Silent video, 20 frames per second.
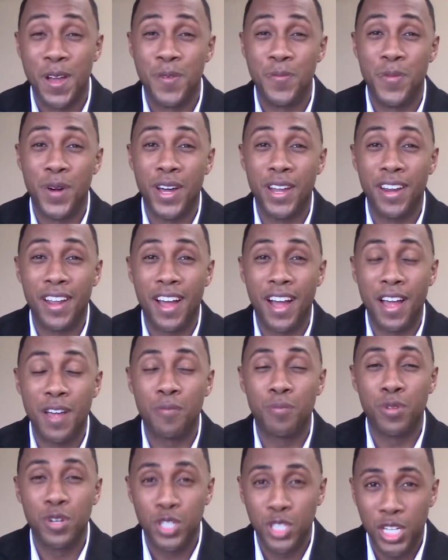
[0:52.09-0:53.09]
But I
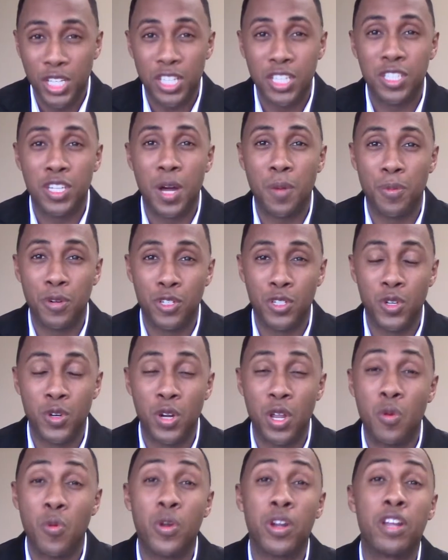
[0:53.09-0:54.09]
appreciate this
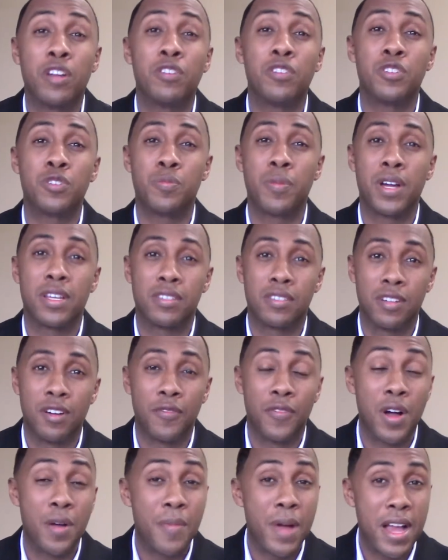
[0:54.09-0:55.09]
opportunity. I want to introduce
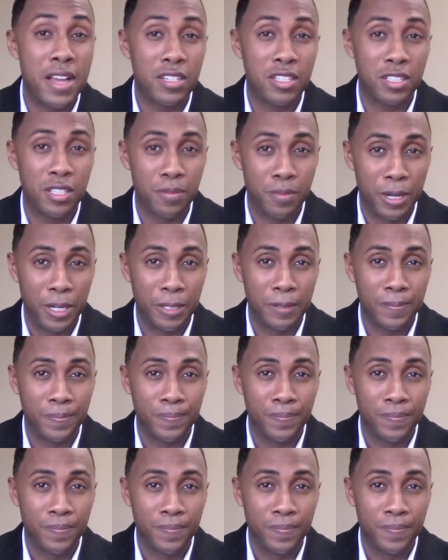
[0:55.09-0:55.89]
myself. I'm Ashley Bell.